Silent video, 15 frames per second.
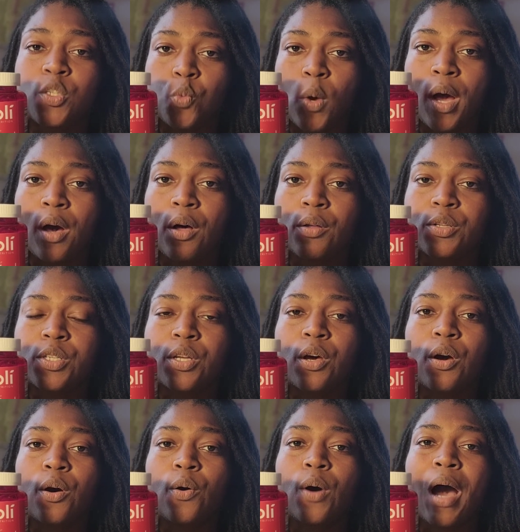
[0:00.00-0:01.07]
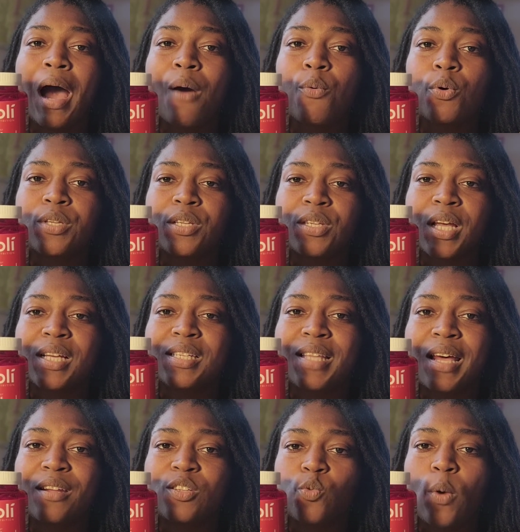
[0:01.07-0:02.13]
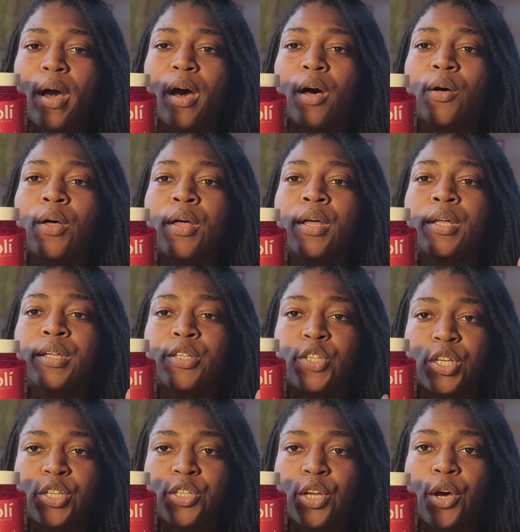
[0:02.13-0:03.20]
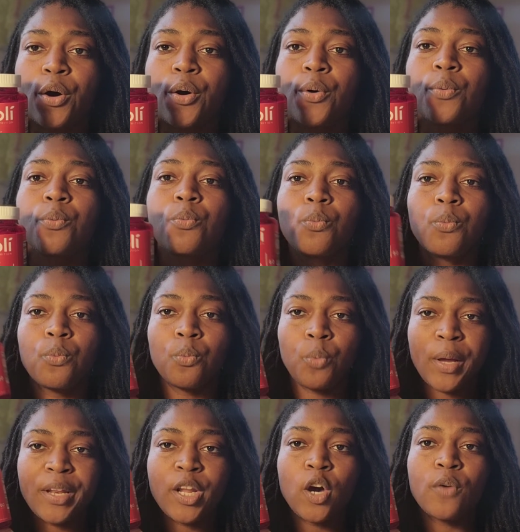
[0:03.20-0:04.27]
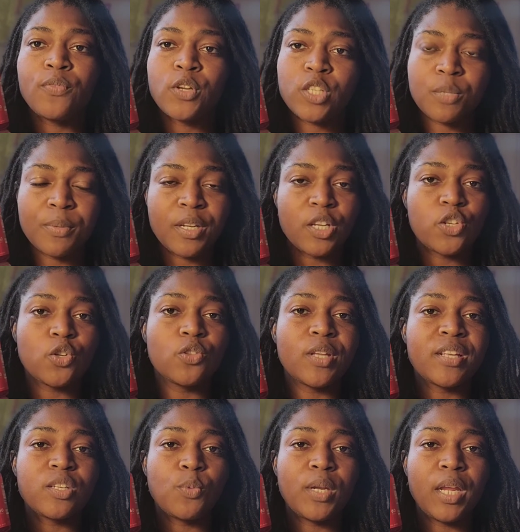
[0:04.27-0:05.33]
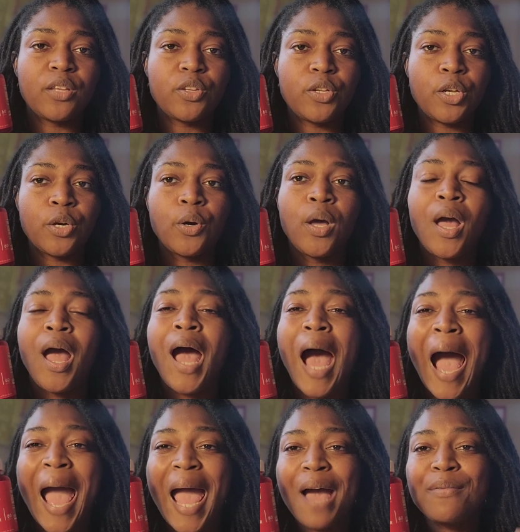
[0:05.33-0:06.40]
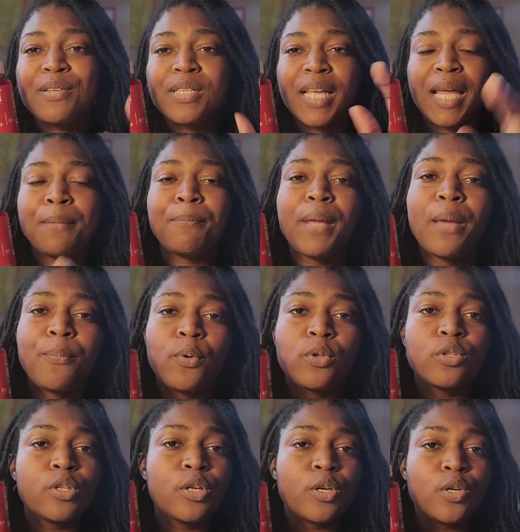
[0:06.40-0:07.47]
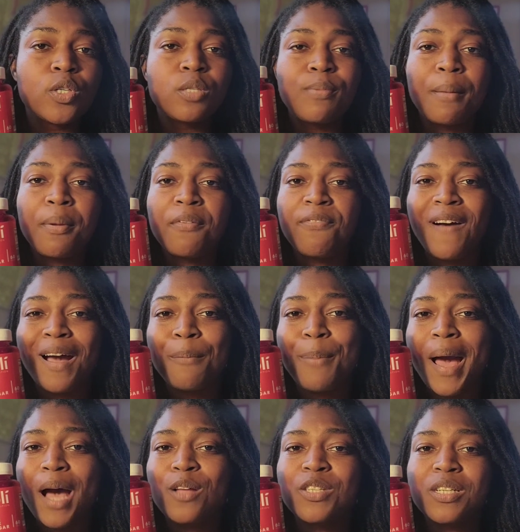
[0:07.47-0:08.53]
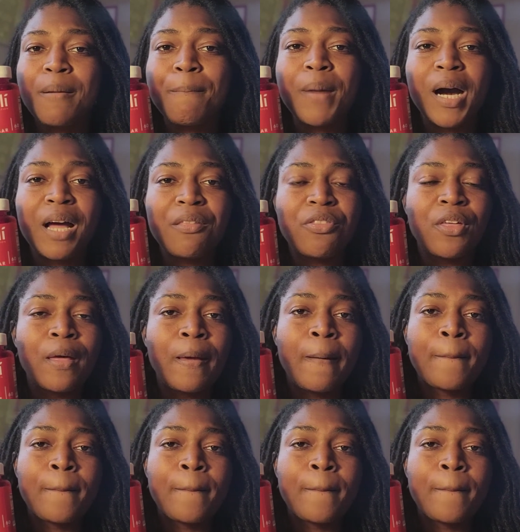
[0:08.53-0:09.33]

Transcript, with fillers: as well. So I will discuss that as well, just so we know if there's some additional things that we need to do. I have seen people lose maybe five pounds in a month.